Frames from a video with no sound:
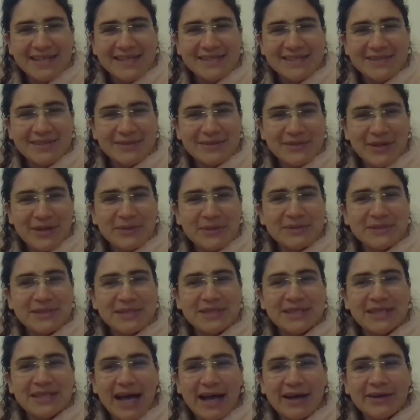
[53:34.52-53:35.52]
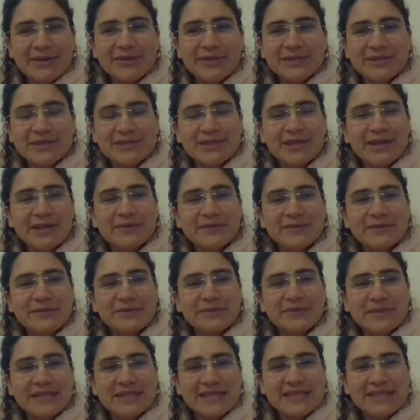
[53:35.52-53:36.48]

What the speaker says: So don't allow yourselves to be